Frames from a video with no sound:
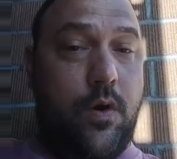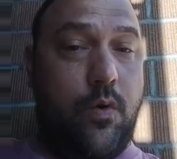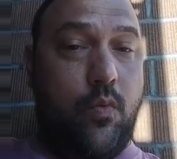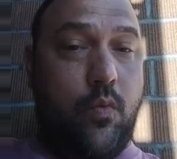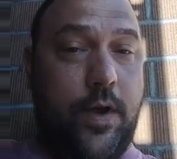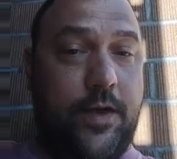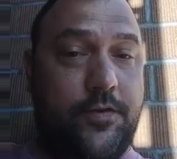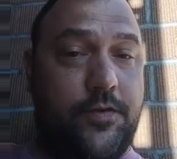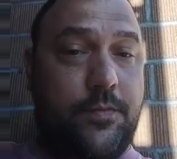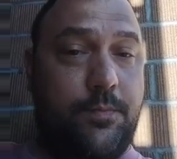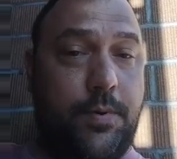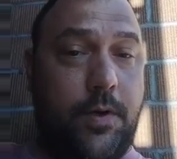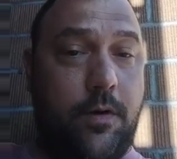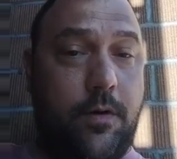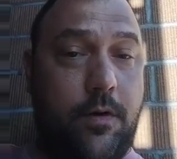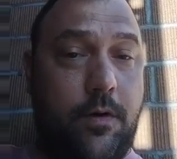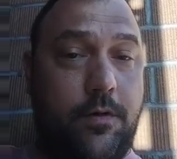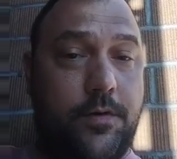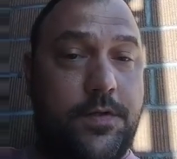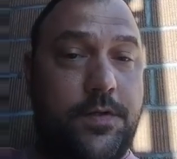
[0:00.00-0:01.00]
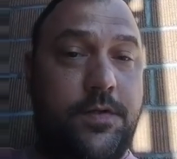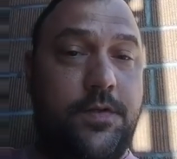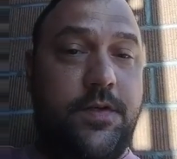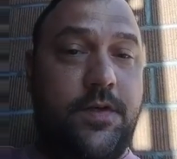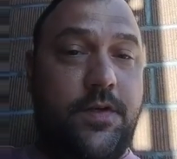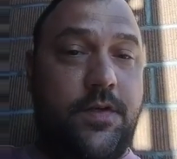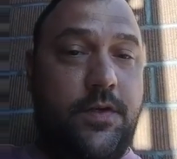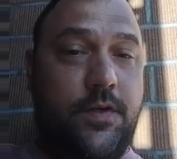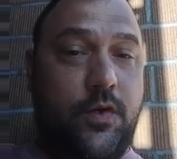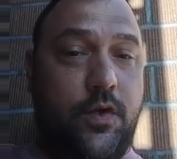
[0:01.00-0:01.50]
west part,
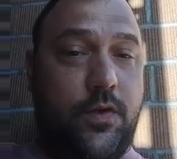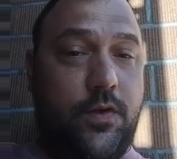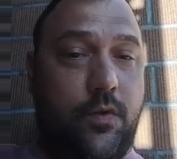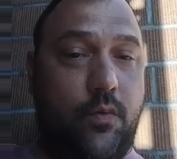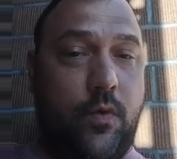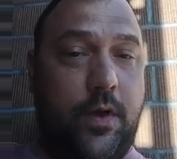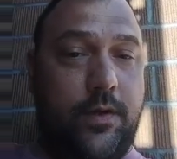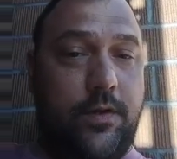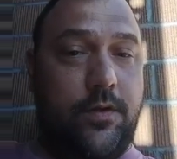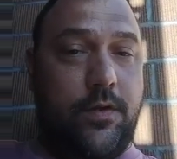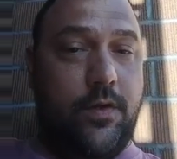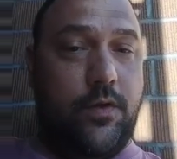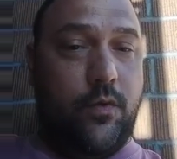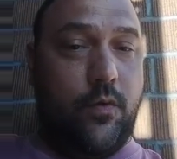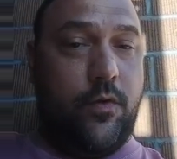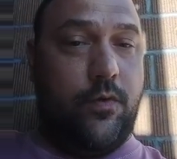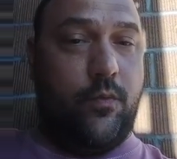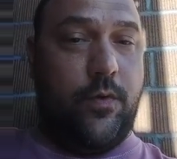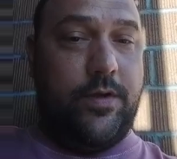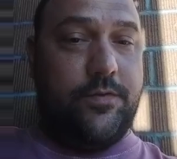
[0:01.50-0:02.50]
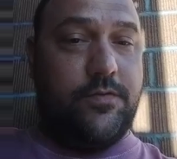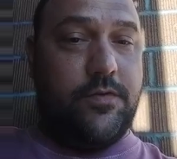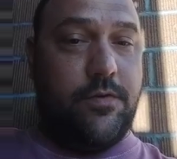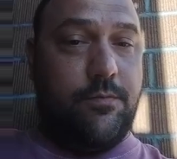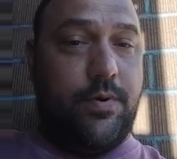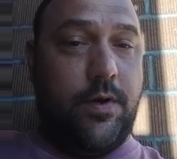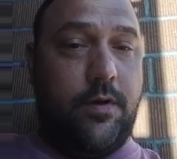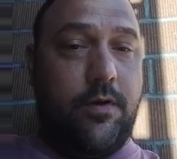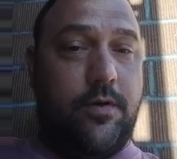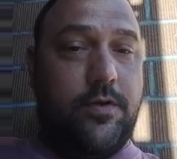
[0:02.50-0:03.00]
the
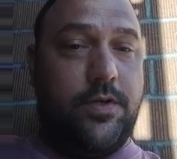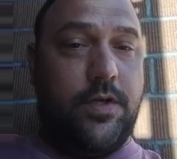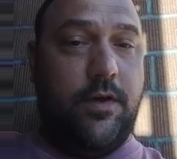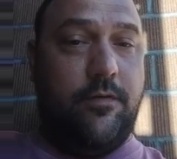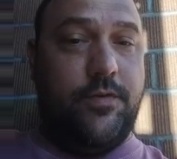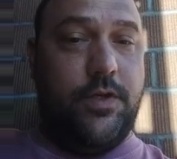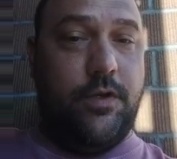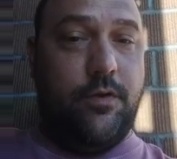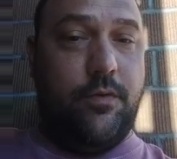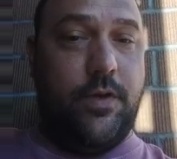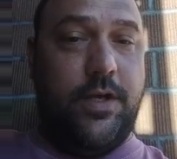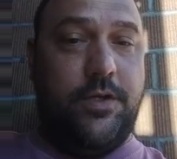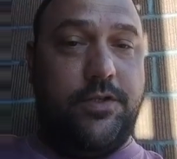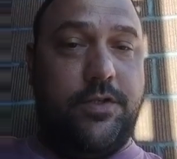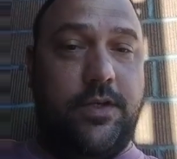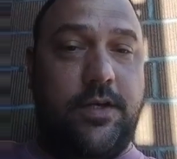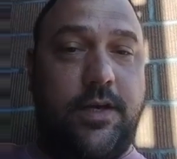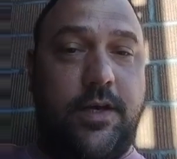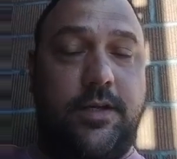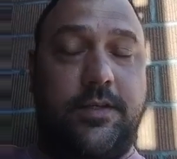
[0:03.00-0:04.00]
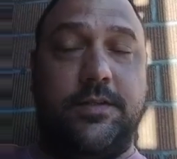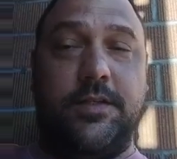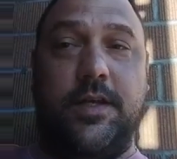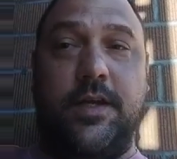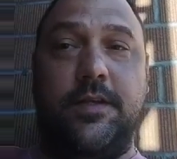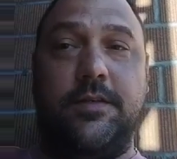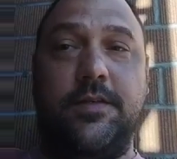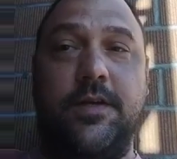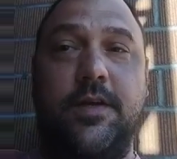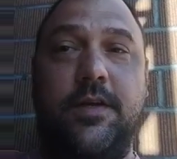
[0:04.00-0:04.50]
northwestern part of the Eurasian
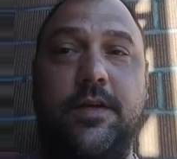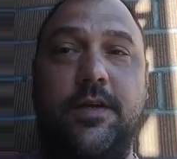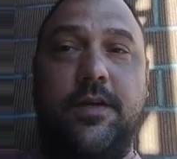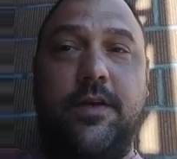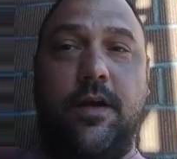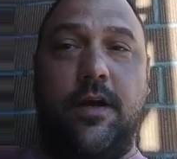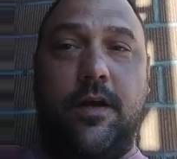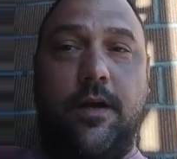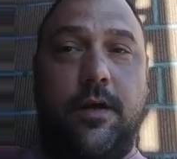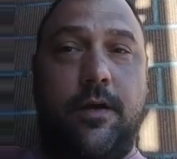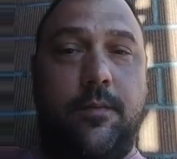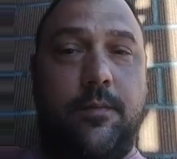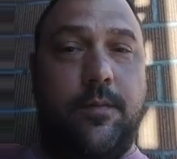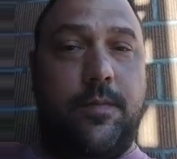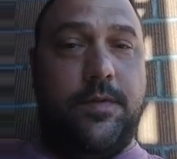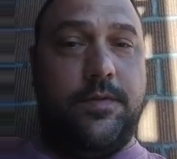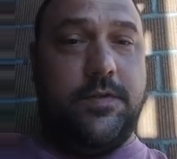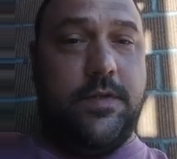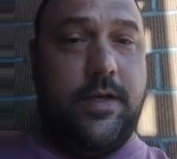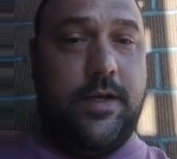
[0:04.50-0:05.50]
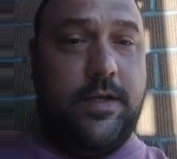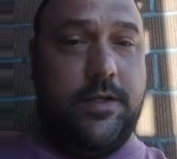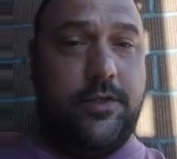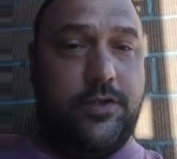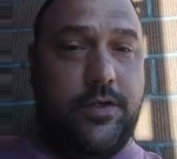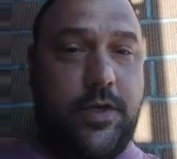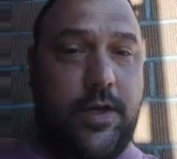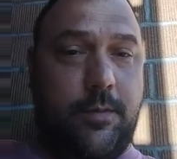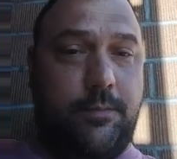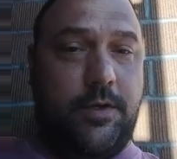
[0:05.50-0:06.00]
continent,
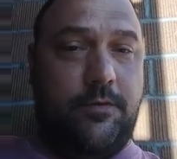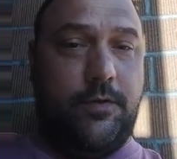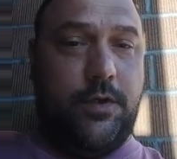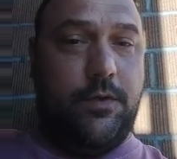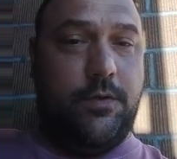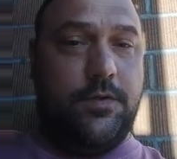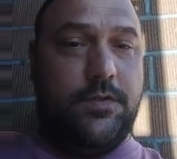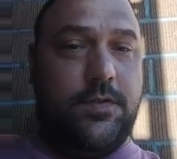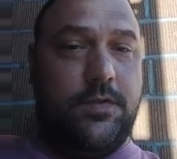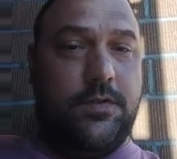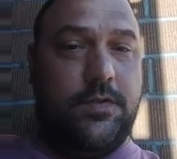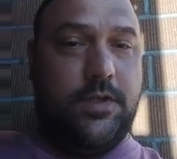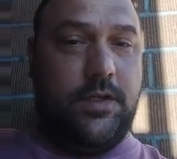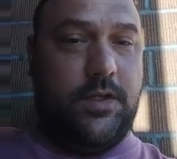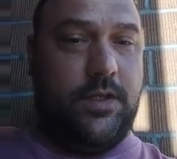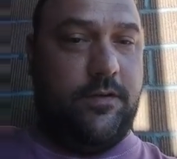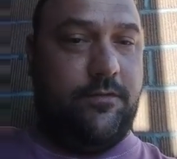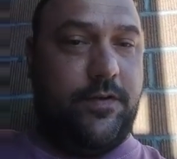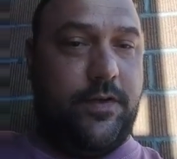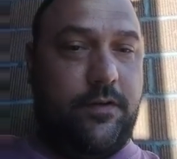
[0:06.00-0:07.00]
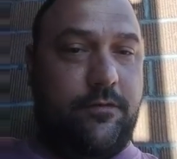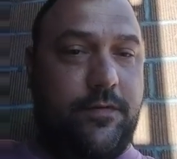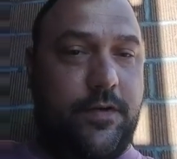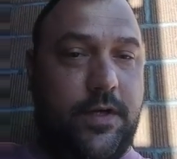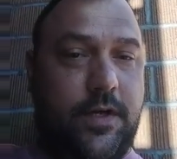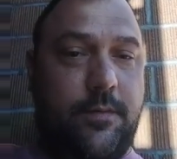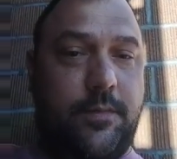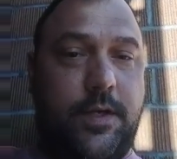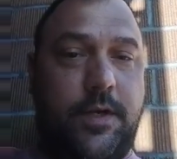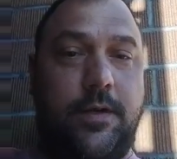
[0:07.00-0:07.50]
should not be viewed as a significant
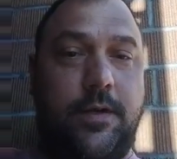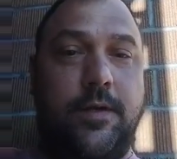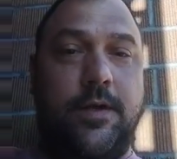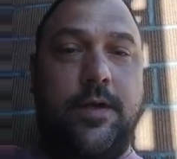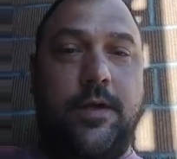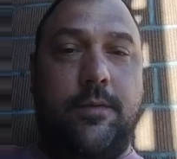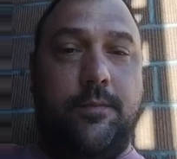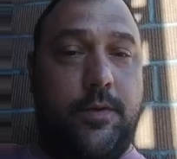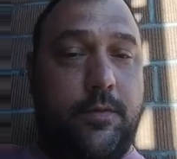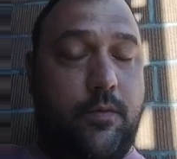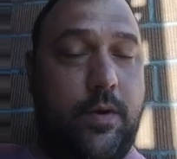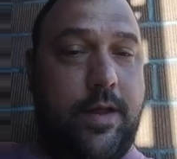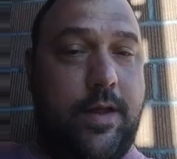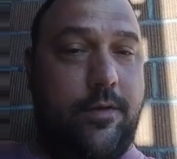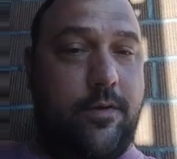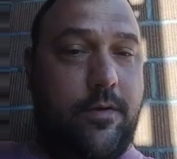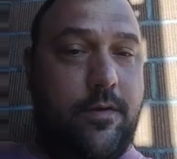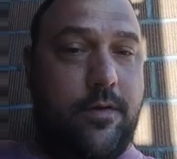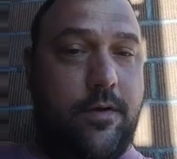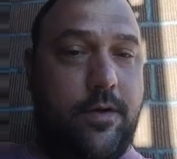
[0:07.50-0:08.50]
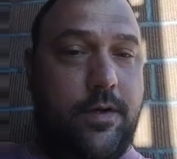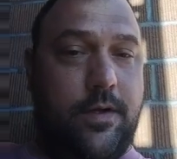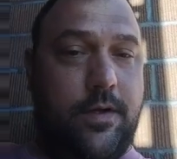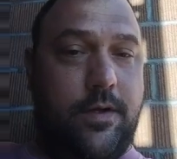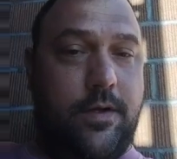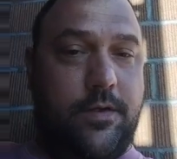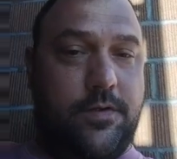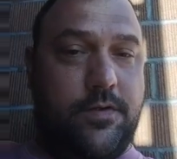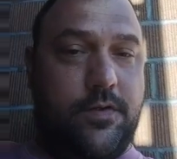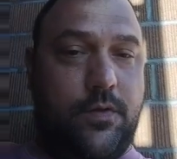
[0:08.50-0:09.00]
phenomena, but rather
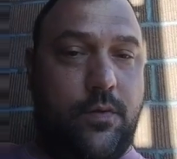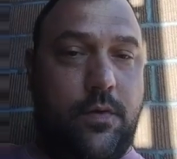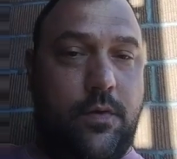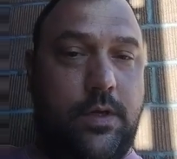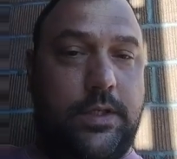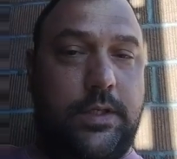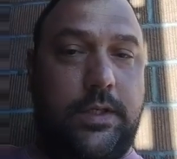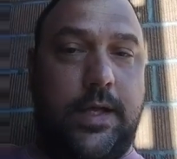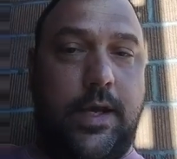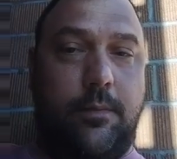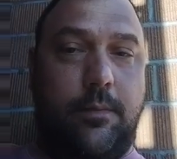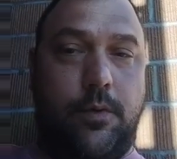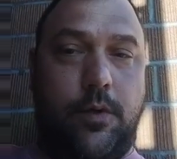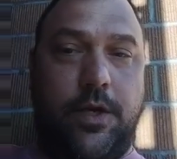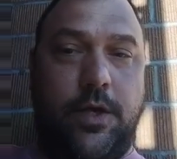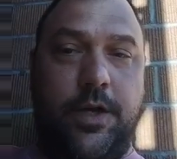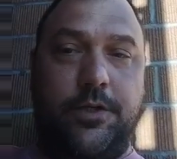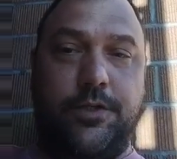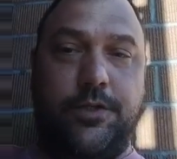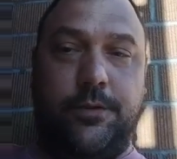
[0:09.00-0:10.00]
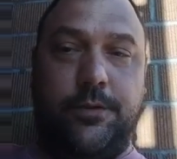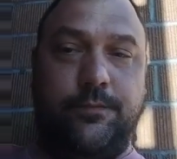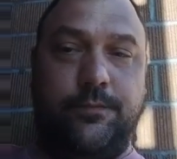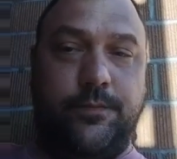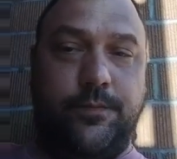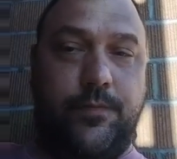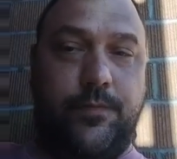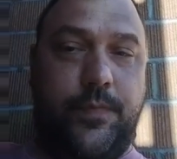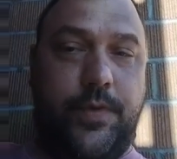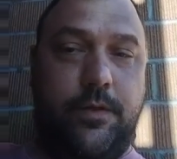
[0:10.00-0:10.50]
a historical aberration.
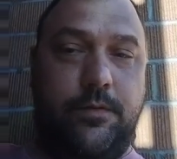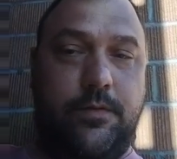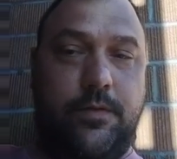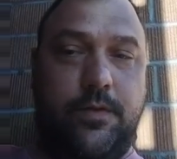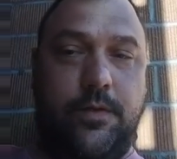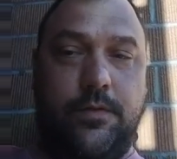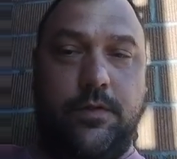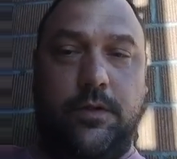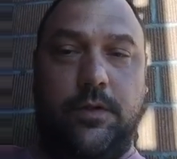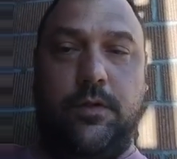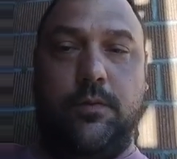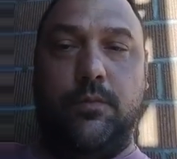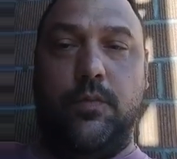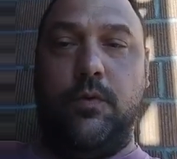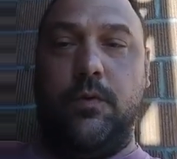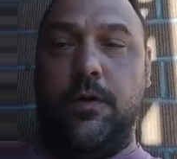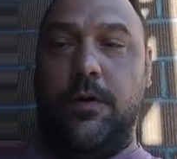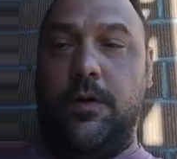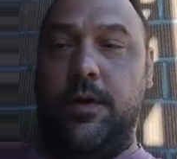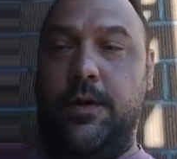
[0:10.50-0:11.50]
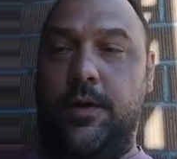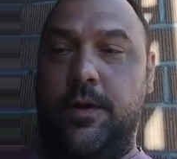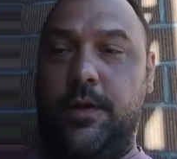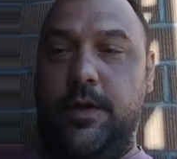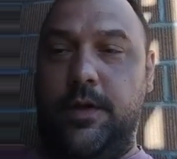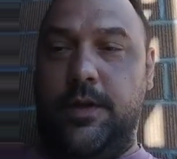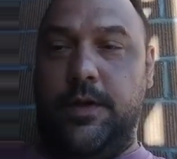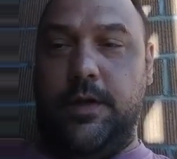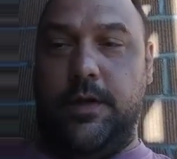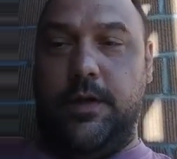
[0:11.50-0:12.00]
And there's a little more
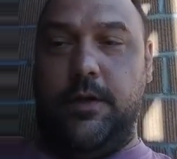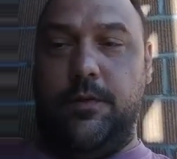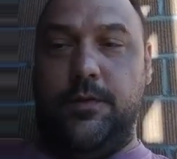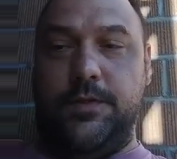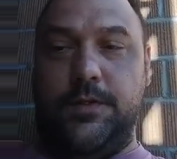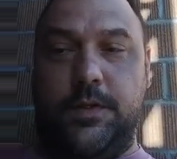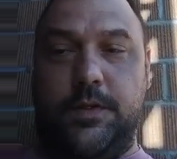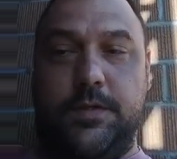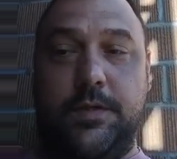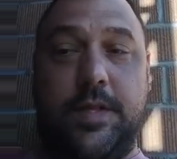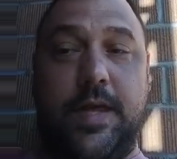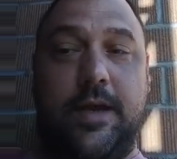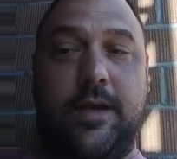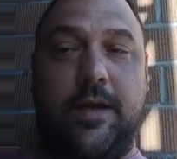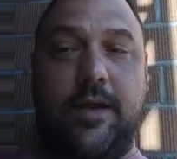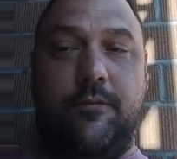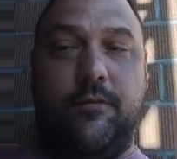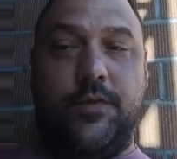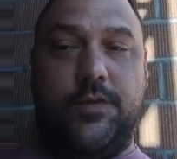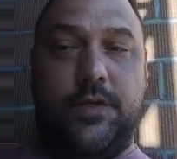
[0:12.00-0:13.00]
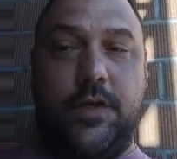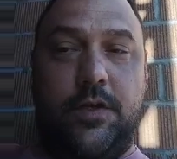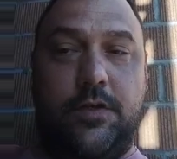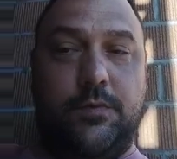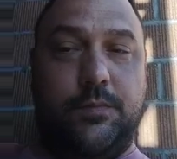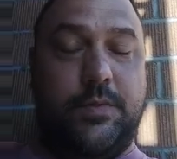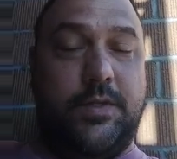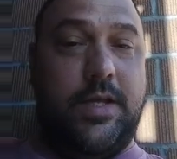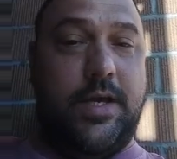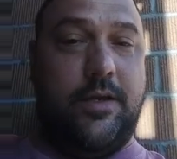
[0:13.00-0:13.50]
that goes into that
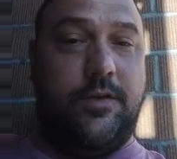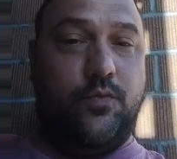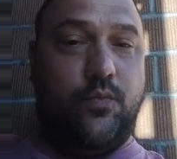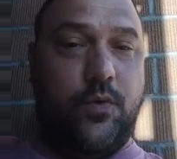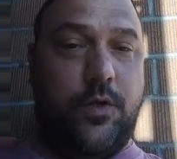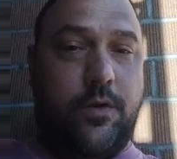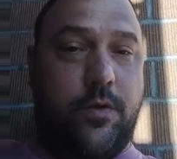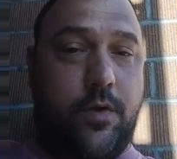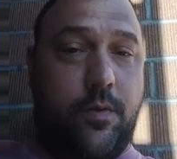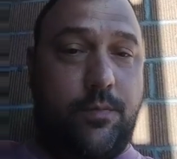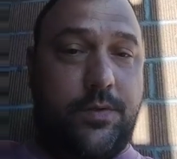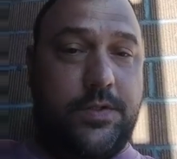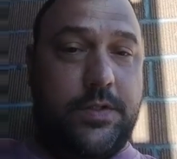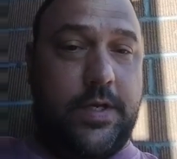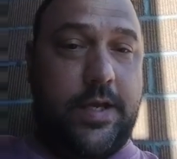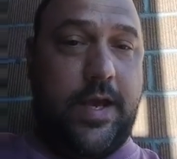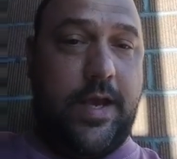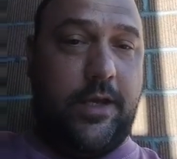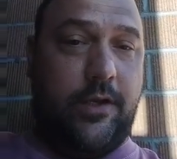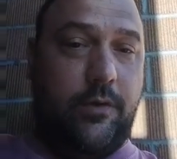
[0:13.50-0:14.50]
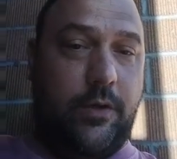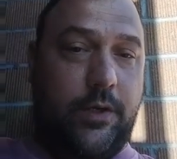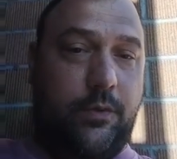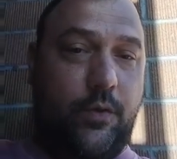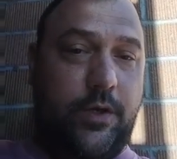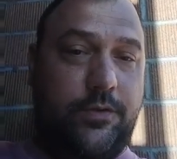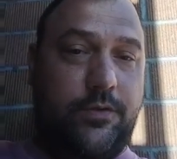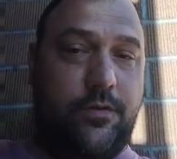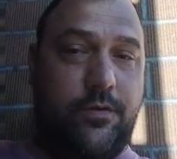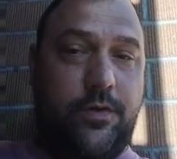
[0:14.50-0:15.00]
conversation, but that is 100% accurate.
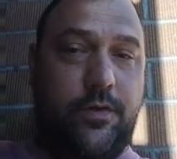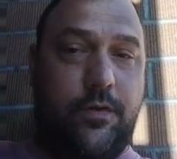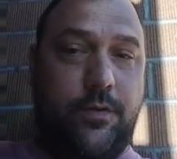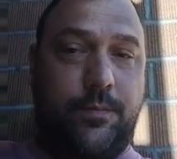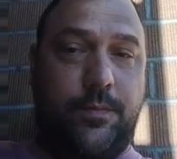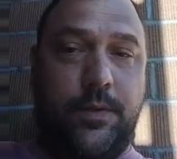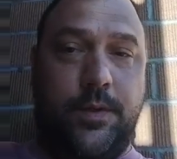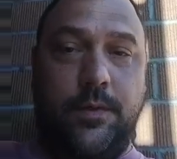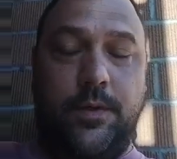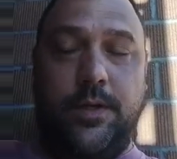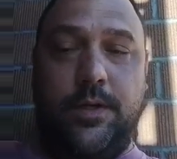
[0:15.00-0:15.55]
Western Europe